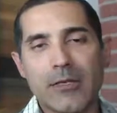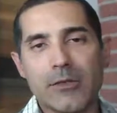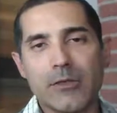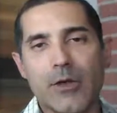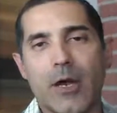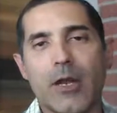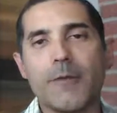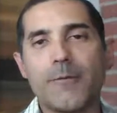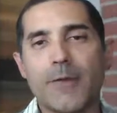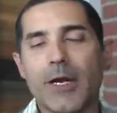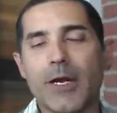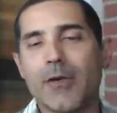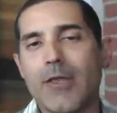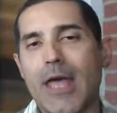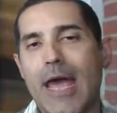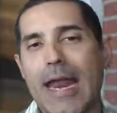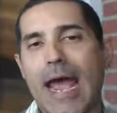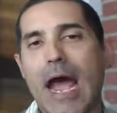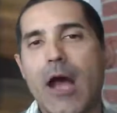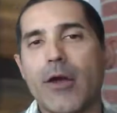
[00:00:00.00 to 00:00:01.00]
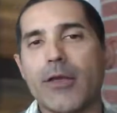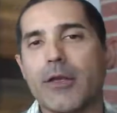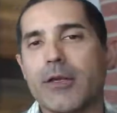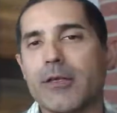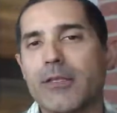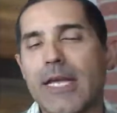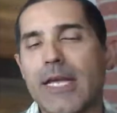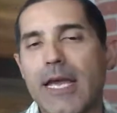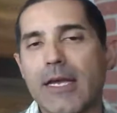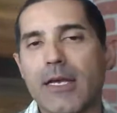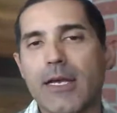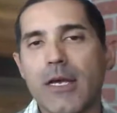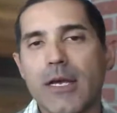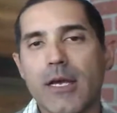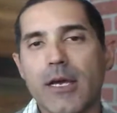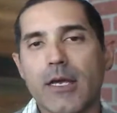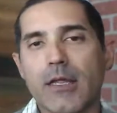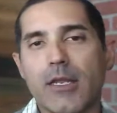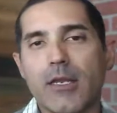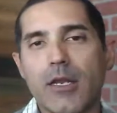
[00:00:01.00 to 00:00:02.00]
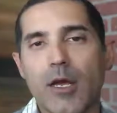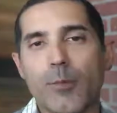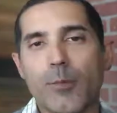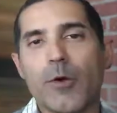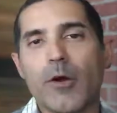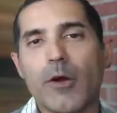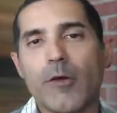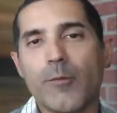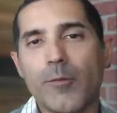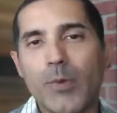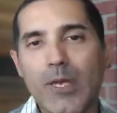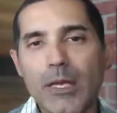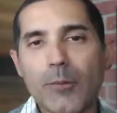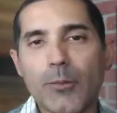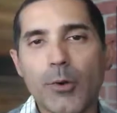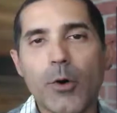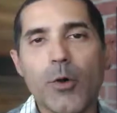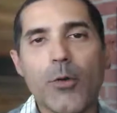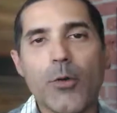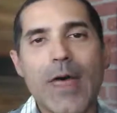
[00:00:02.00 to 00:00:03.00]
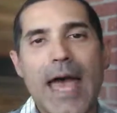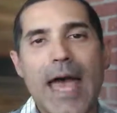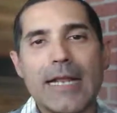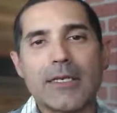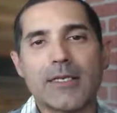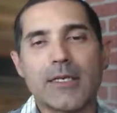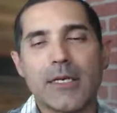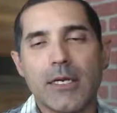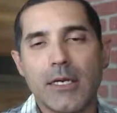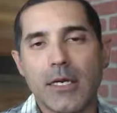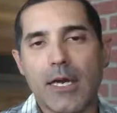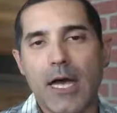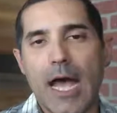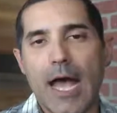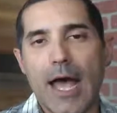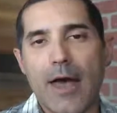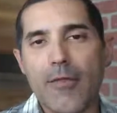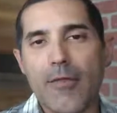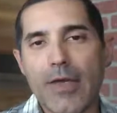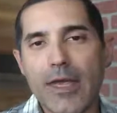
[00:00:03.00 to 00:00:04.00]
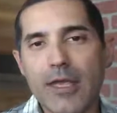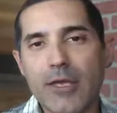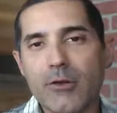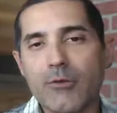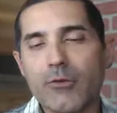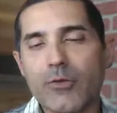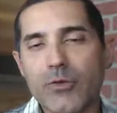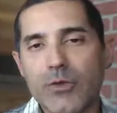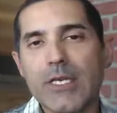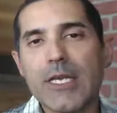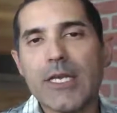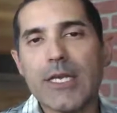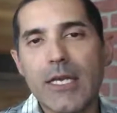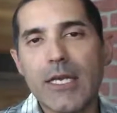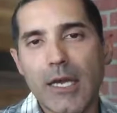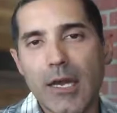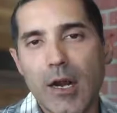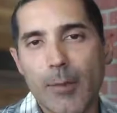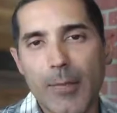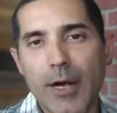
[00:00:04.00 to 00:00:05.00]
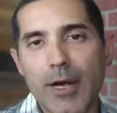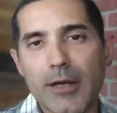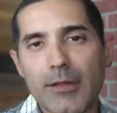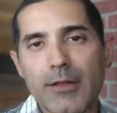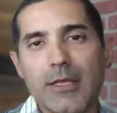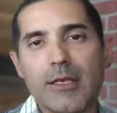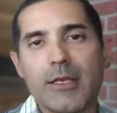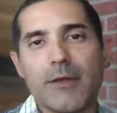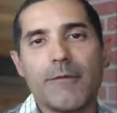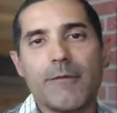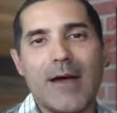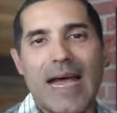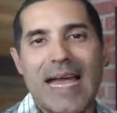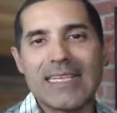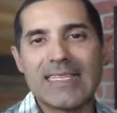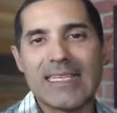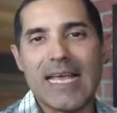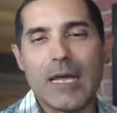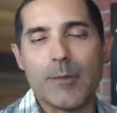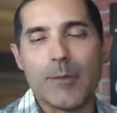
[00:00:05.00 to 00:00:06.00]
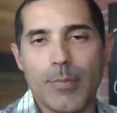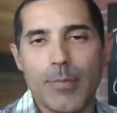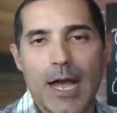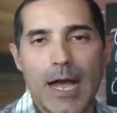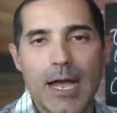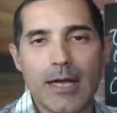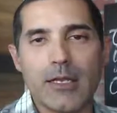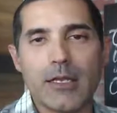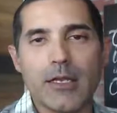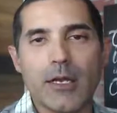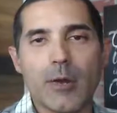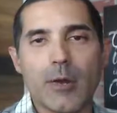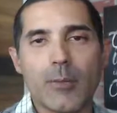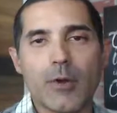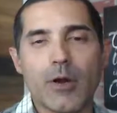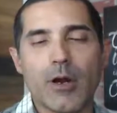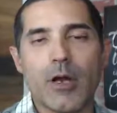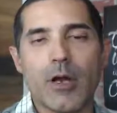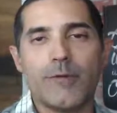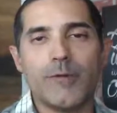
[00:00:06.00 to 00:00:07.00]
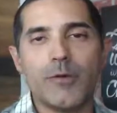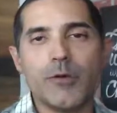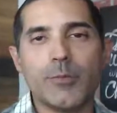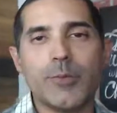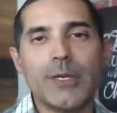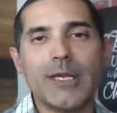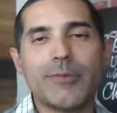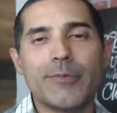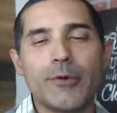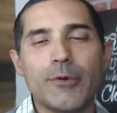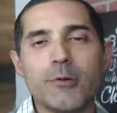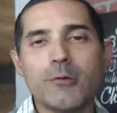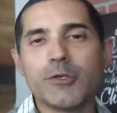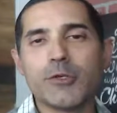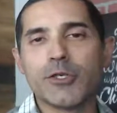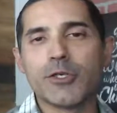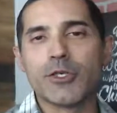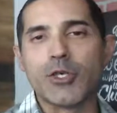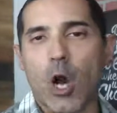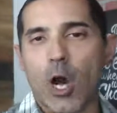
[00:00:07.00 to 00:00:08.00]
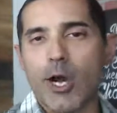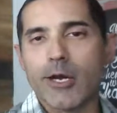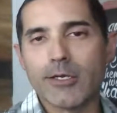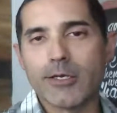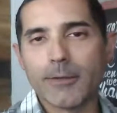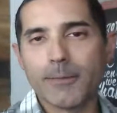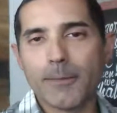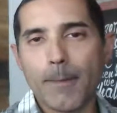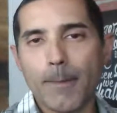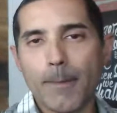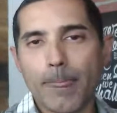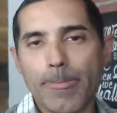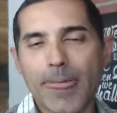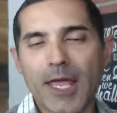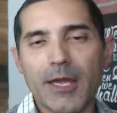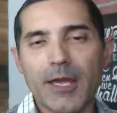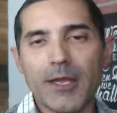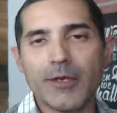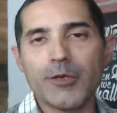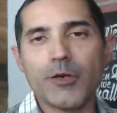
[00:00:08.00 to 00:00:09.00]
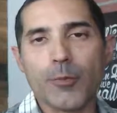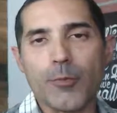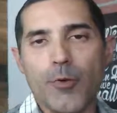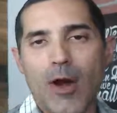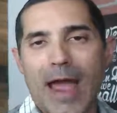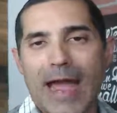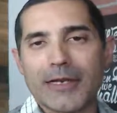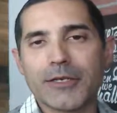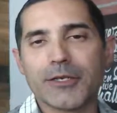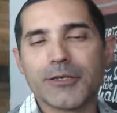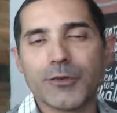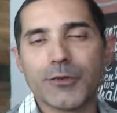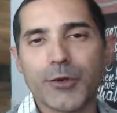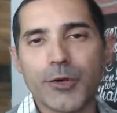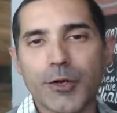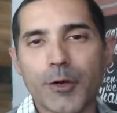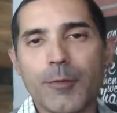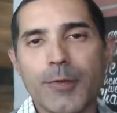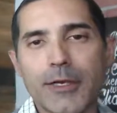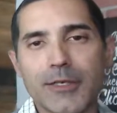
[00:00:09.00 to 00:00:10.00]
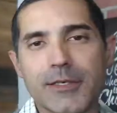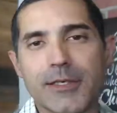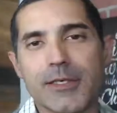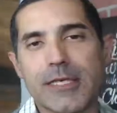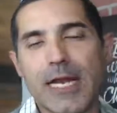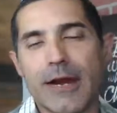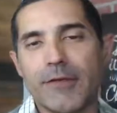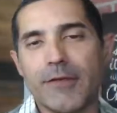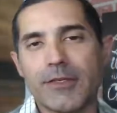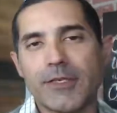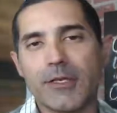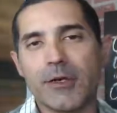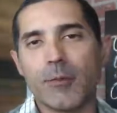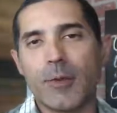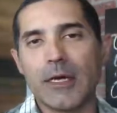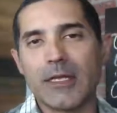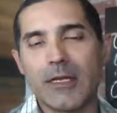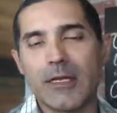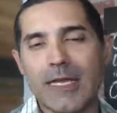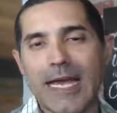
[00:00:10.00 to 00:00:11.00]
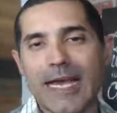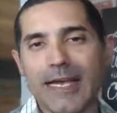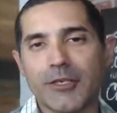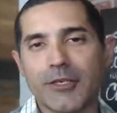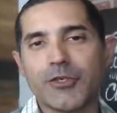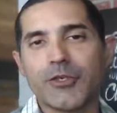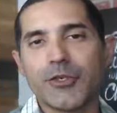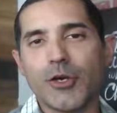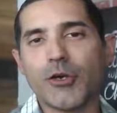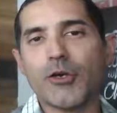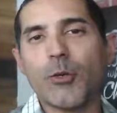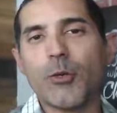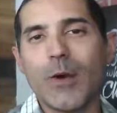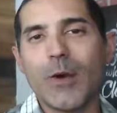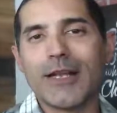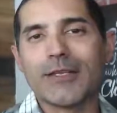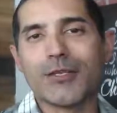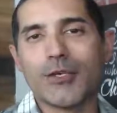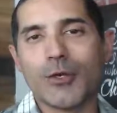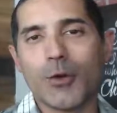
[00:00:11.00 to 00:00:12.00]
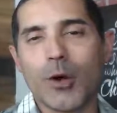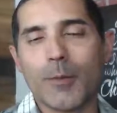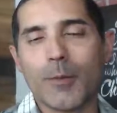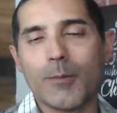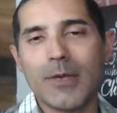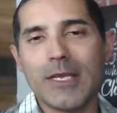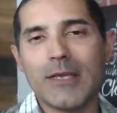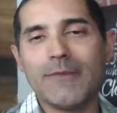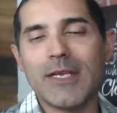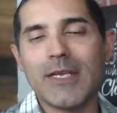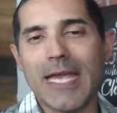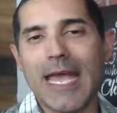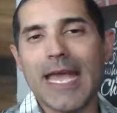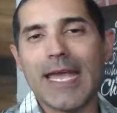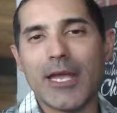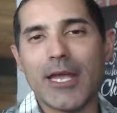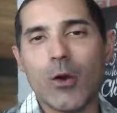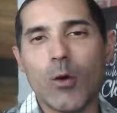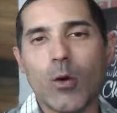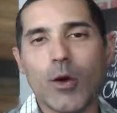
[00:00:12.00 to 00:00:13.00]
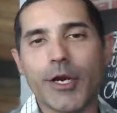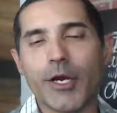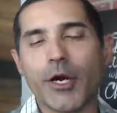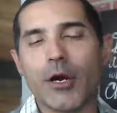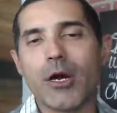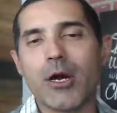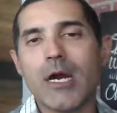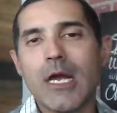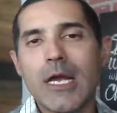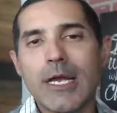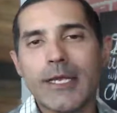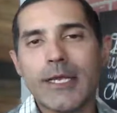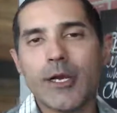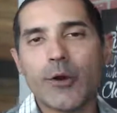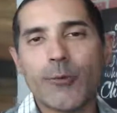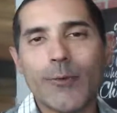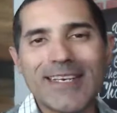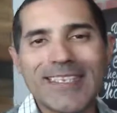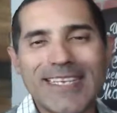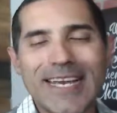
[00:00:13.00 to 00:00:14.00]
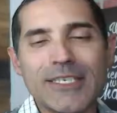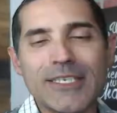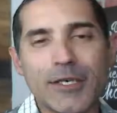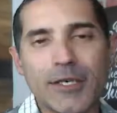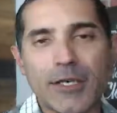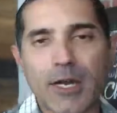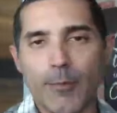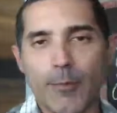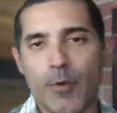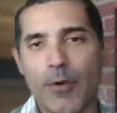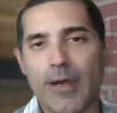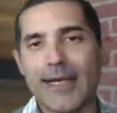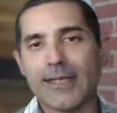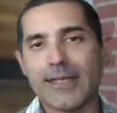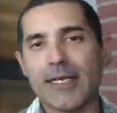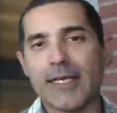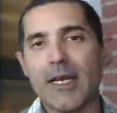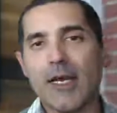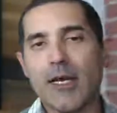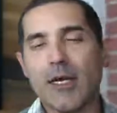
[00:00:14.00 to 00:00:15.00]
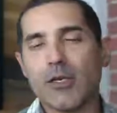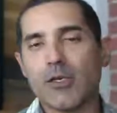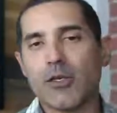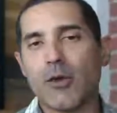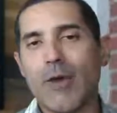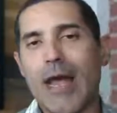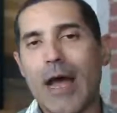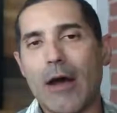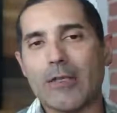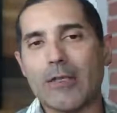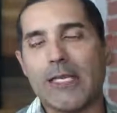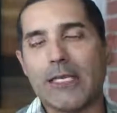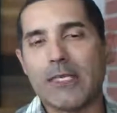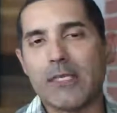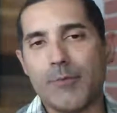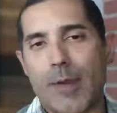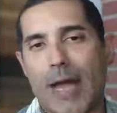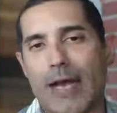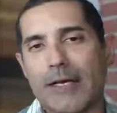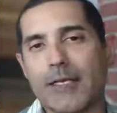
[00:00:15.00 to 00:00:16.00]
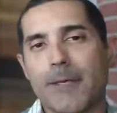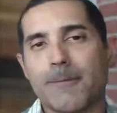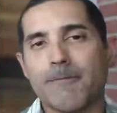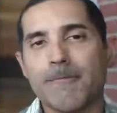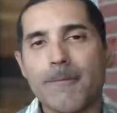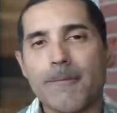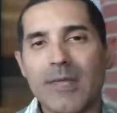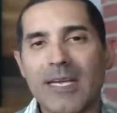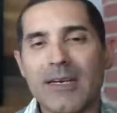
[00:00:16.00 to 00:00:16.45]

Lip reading: So how do you figure that out? You can take the number of people that you see in a month and divide that by the number of new people who start in your practice or your business every single month, and that can show you what your PBA or your retention number is. So now it's expected.